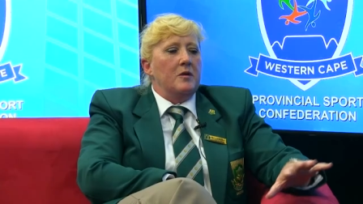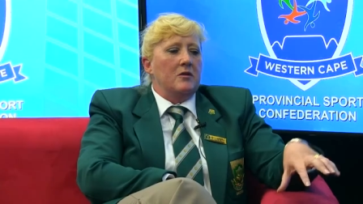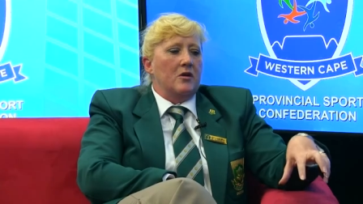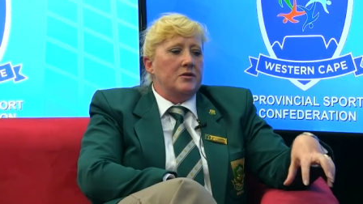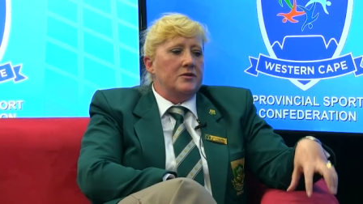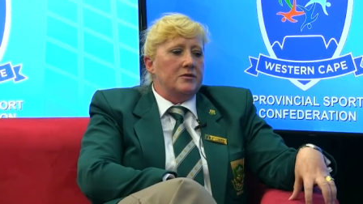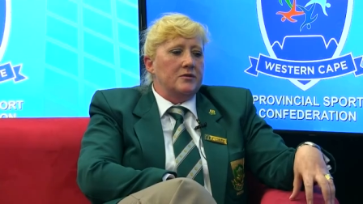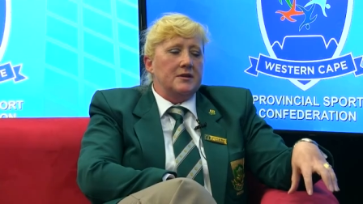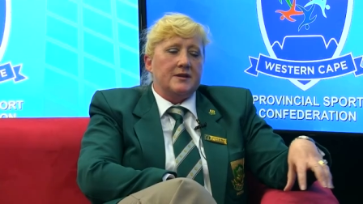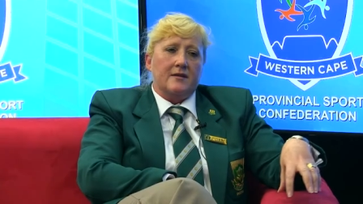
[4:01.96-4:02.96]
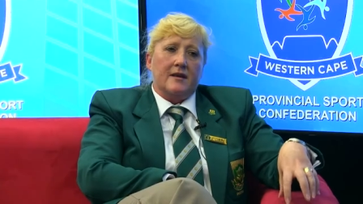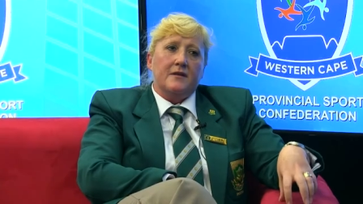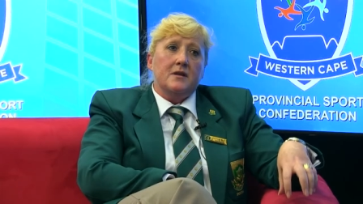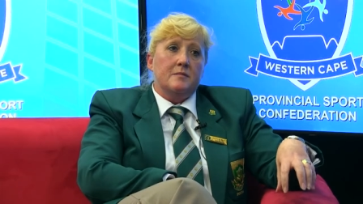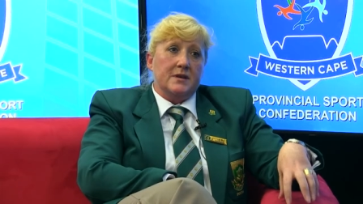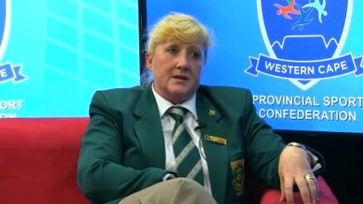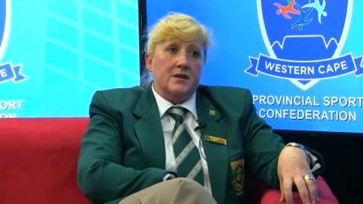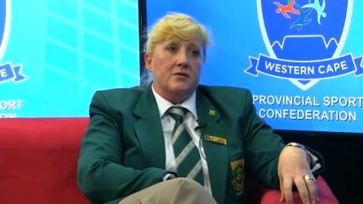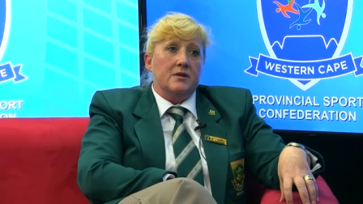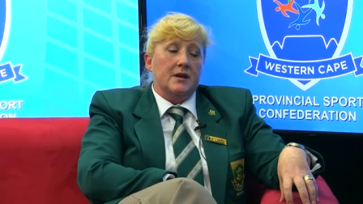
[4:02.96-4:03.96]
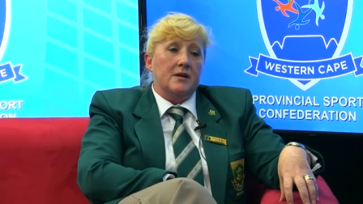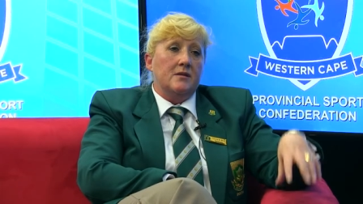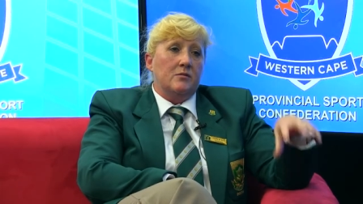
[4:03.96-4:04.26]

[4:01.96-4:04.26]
belong to the South African Bisley Union,